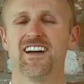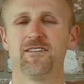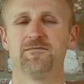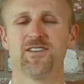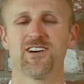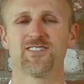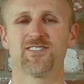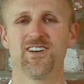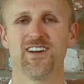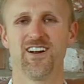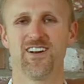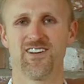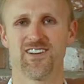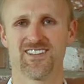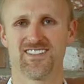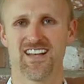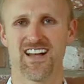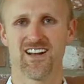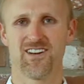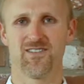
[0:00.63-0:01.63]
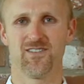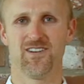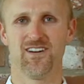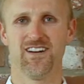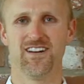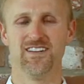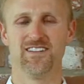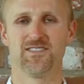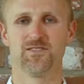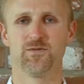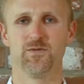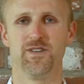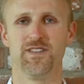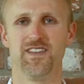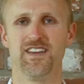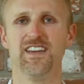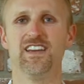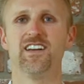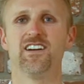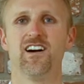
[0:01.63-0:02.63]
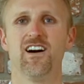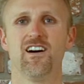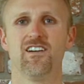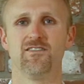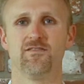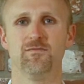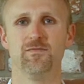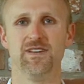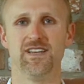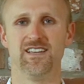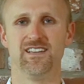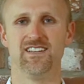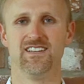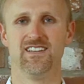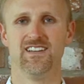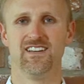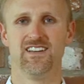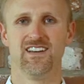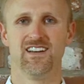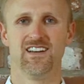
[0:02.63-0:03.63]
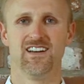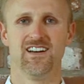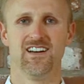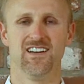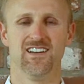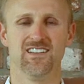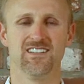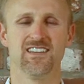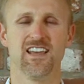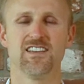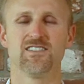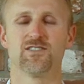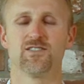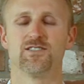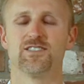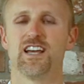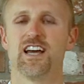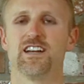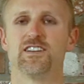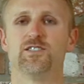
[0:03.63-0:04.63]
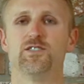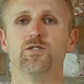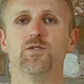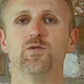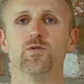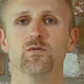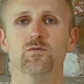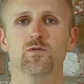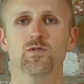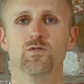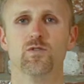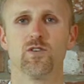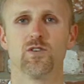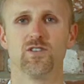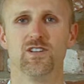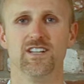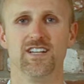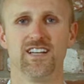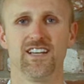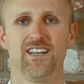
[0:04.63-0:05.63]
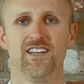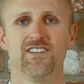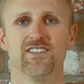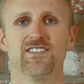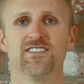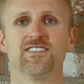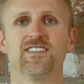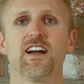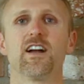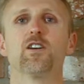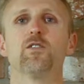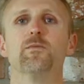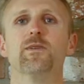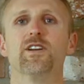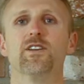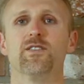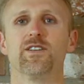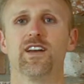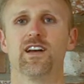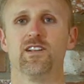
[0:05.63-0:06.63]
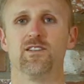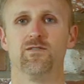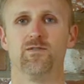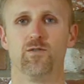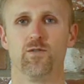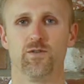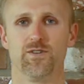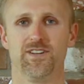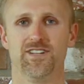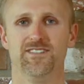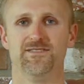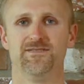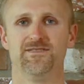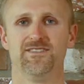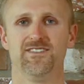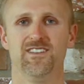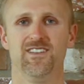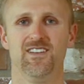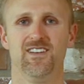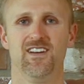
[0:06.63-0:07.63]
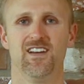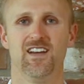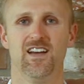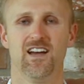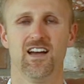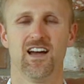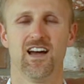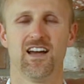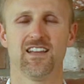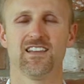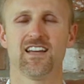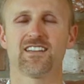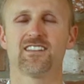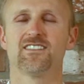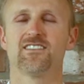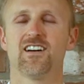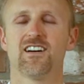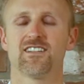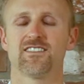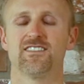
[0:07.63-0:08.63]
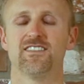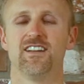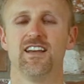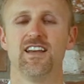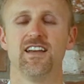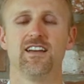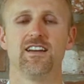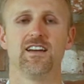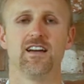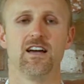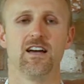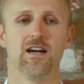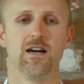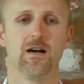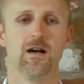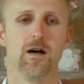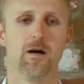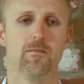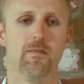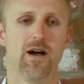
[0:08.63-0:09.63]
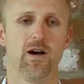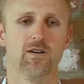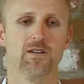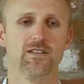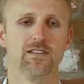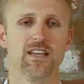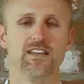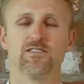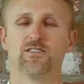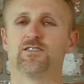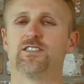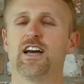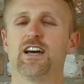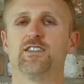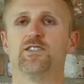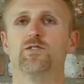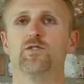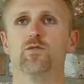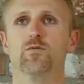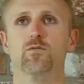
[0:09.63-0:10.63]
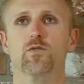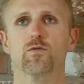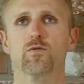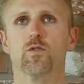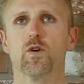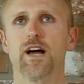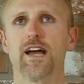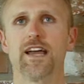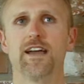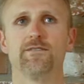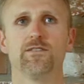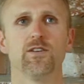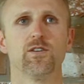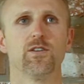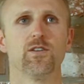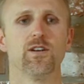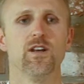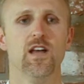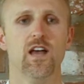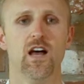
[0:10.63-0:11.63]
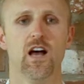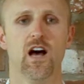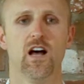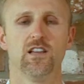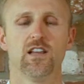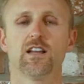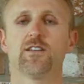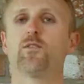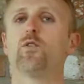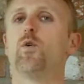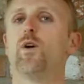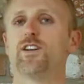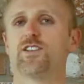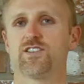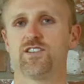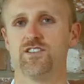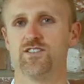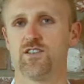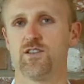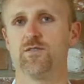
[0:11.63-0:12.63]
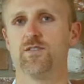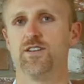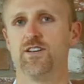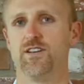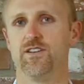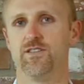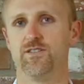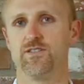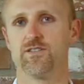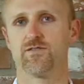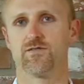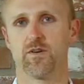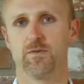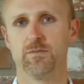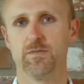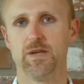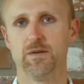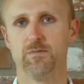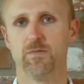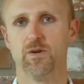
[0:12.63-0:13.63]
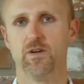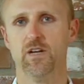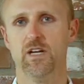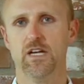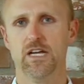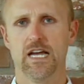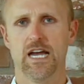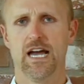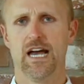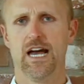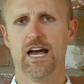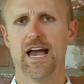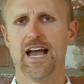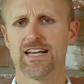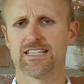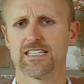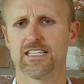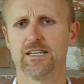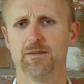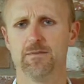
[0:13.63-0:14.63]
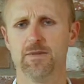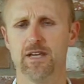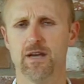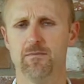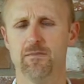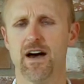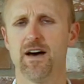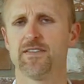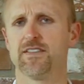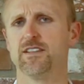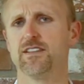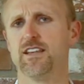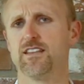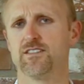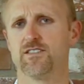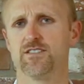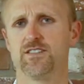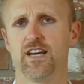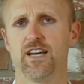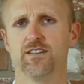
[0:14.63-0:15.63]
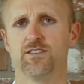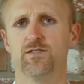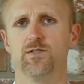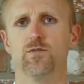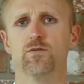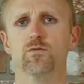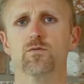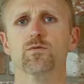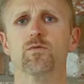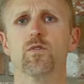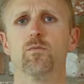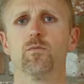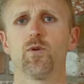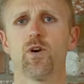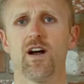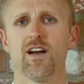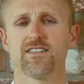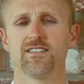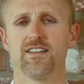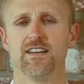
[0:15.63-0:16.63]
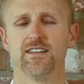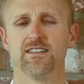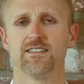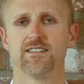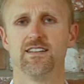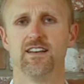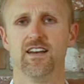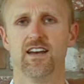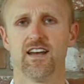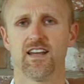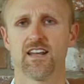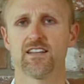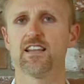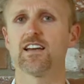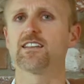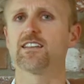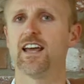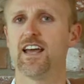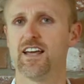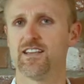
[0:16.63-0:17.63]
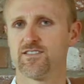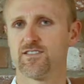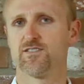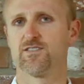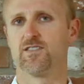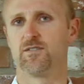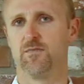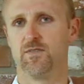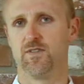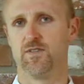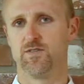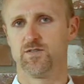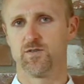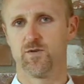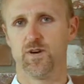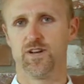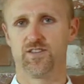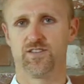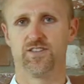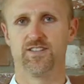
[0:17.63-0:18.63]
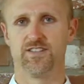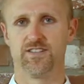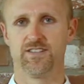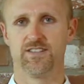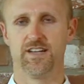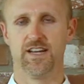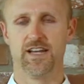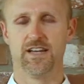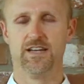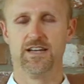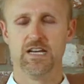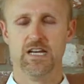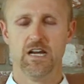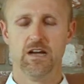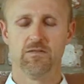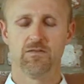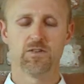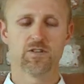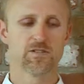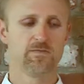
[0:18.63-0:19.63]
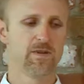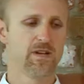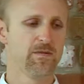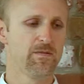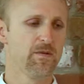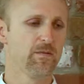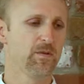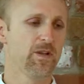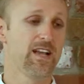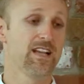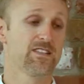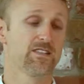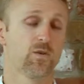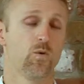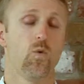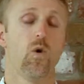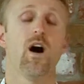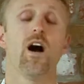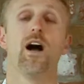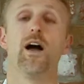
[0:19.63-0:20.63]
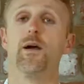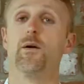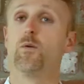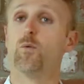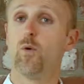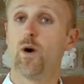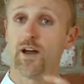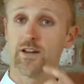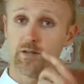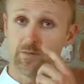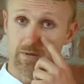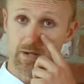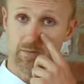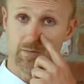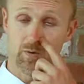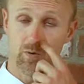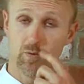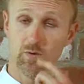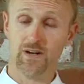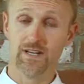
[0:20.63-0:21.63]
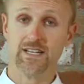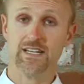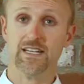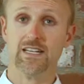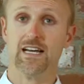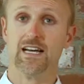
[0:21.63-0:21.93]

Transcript: I'm Dr. Eric Zacharias with Inkoff.me, a laser tattoo removal clinic here in Sacramento, California. I'd like to talk today about laser tattoo removal. I have heard a lot of questions over the years from people asking me about the laser tattoo removal process, and I'd like to answer some of those questions today. First, many people ask why. Why do people want